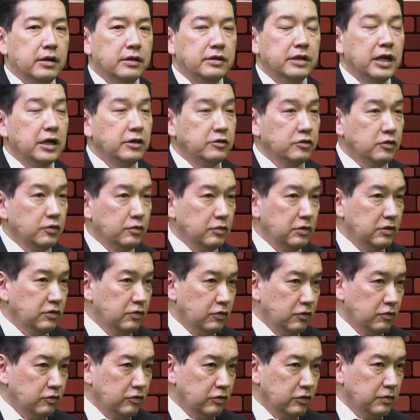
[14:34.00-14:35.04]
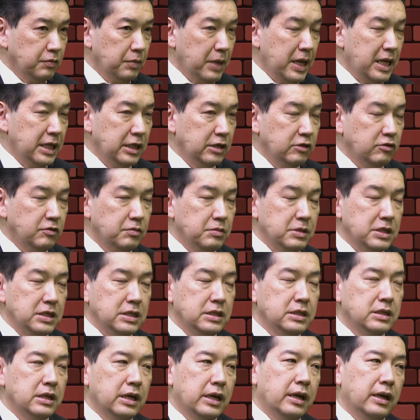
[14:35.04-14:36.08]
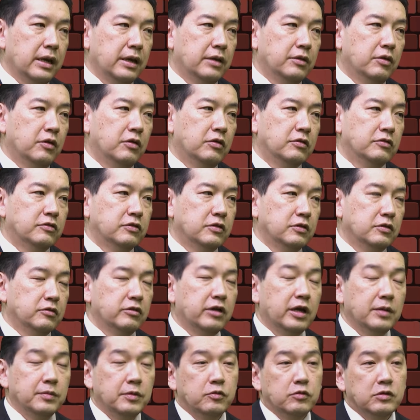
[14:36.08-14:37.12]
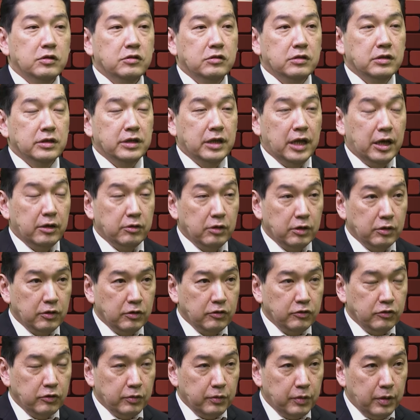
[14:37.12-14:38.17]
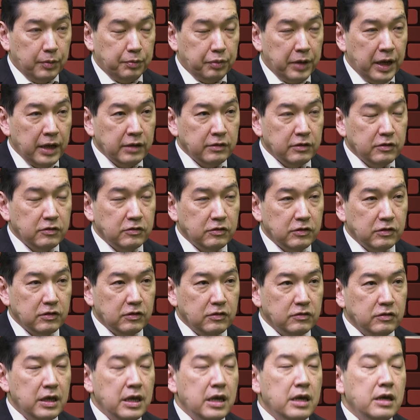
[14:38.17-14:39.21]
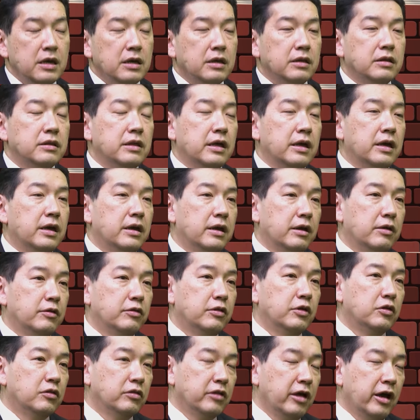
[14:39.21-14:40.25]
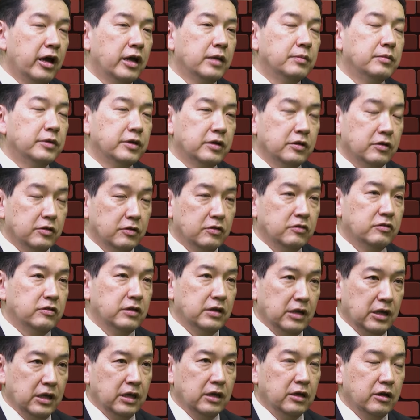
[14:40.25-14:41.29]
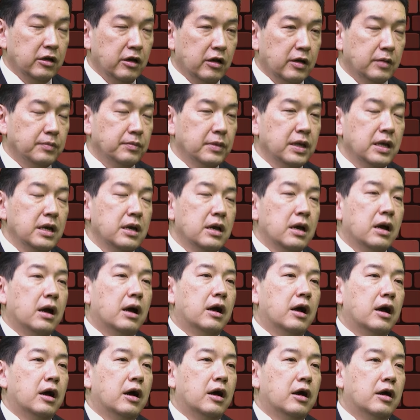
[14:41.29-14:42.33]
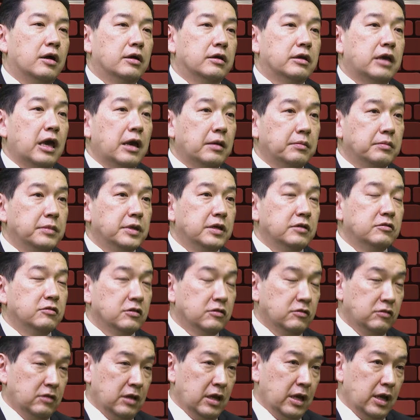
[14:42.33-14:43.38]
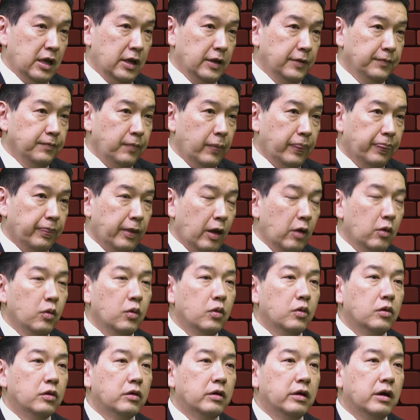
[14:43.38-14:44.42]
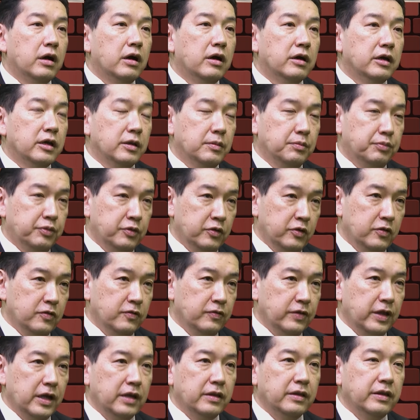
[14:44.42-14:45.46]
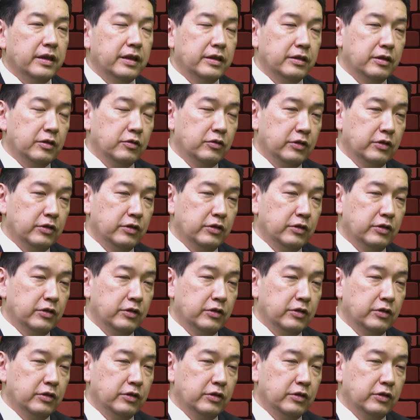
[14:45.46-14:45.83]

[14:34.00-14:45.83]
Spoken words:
natural resources management and also climate resilient agriculture practices, their livelihoods and income can be sustained or improved, and